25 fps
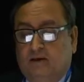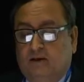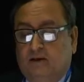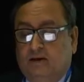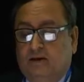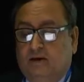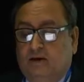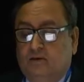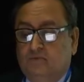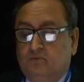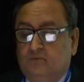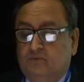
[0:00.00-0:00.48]

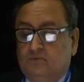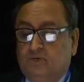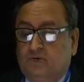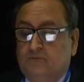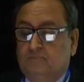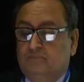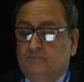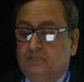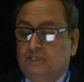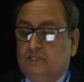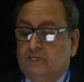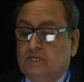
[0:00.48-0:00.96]

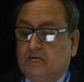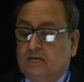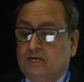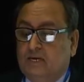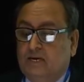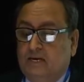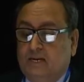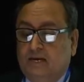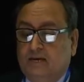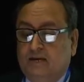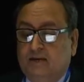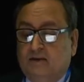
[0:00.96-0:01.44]
Downstream
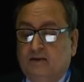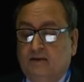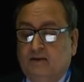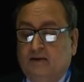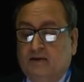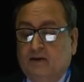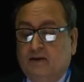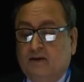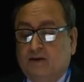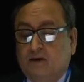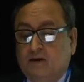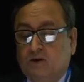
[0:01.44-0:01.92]
signaling
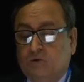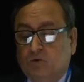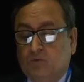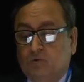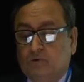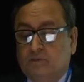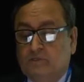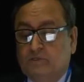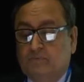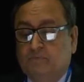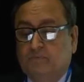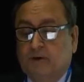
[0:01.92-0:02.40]

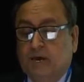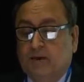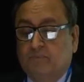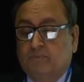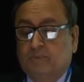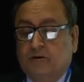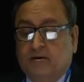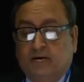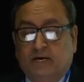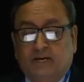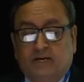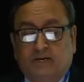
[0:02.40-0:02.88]
includes MAP
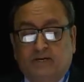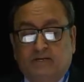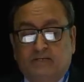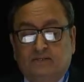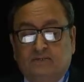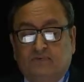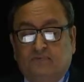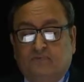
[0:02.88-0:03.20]
kinase,